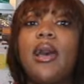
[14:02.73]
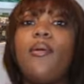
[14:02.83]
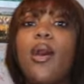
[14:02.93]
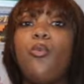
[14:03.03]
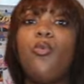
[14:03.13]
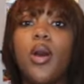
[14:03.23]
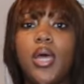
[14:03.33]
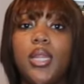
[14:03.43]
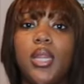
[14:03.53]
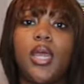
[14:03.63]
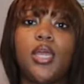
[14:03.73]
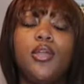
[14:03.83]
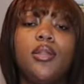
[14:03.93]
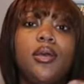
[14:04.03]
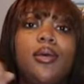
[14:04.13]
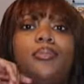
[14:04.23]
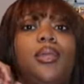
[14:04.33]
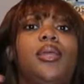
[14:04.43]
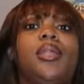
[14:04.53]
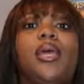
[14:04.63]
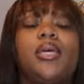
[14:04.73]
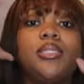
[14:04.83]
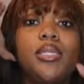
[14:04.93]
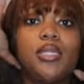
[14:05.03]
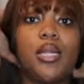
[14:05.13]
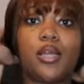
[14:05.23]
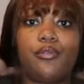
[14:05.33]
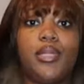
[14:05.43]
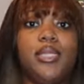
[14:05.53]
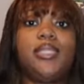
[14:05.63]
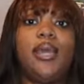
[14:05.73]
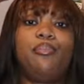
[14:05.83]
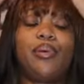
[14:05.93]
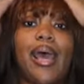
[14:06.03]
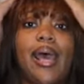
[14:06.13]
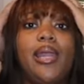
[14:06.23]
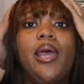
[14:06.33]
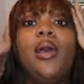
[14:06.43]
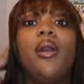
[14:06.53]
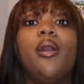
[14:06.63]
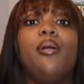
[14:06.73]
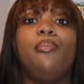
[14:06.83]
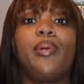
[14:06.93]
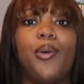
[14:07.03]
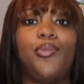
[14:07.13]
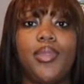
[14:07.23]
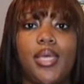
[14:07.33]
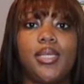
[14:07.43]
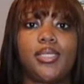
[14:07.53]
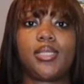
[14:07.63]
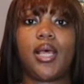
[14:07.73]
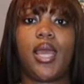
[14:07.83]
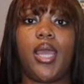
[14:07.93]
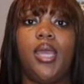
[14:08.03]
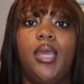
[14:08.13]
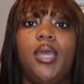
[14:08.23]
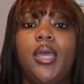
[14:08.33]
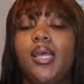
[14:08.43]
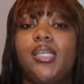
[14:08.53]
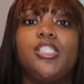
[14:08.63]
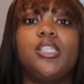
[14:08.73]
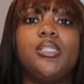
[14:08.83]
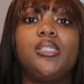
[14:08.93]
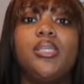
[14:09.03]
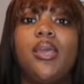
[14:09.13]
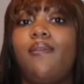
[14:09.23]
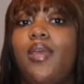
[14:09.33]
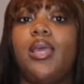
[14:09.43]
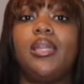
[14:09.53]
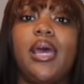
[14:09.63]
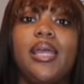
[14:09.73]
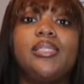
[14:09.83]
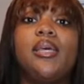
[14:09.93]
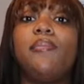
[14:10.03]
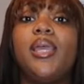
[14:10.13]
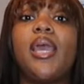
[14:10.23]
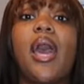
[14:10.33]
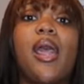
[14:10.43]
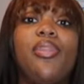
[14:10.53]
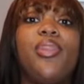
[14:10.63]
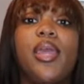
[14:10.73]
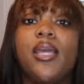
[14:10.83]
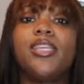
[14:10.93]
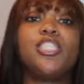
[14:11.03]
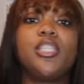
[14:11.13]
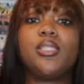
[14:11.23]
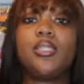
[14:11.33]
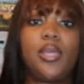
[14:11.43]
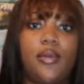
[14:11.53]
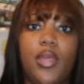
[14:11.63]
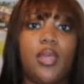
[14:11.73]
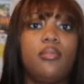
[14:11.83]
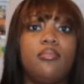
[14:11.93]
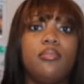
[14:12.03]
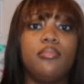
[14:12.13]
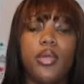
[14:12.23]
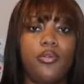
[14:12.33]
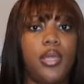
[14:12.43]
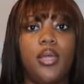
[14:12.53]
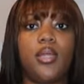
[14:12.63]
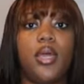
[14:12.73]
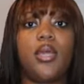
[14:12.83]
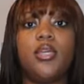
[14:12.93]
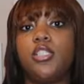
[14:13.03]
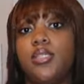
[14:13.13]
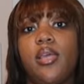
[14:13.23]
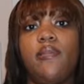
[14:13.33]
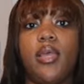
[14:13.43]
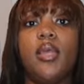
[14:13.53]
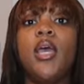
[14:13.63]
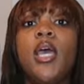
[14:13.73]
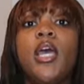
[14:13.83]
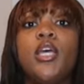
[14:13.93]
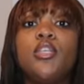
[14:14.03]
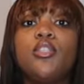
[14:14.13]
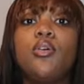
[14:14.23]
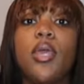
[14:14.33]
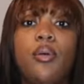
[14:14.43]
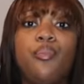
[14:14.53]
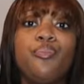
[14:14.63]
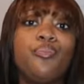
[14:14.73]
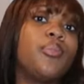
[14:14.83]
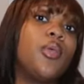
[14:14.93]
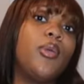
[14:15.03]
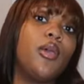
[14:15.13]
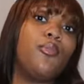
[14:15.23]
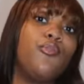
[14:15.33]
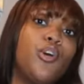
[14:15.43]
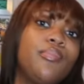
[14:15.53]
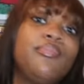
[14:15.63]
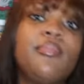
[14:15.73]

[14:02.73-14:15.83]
how I want, like, you know what I mean? Like, it's nothing I could really say bad about this, like, it's just giving. Like to me, I think it's just giving, period. Like it's just giving. So yeah, we gonna move on.